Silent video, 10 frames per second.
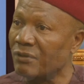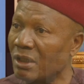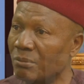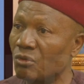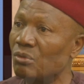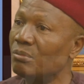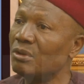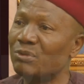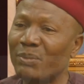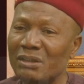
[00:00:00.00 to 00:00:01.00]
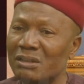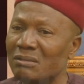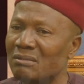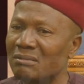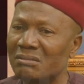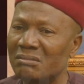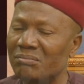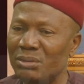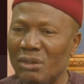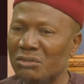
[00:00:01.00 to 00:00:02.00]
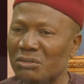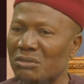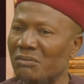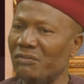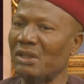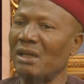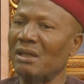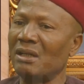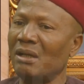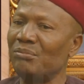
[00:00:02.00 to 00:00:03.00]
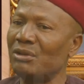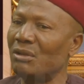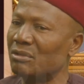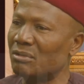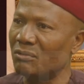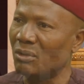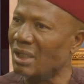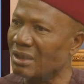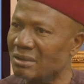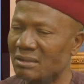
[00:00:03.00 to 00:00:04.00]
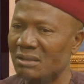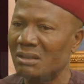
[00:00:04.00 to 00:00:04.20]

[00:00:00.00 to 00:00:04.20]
them, we won't be spending billions of naira and billions of dollars.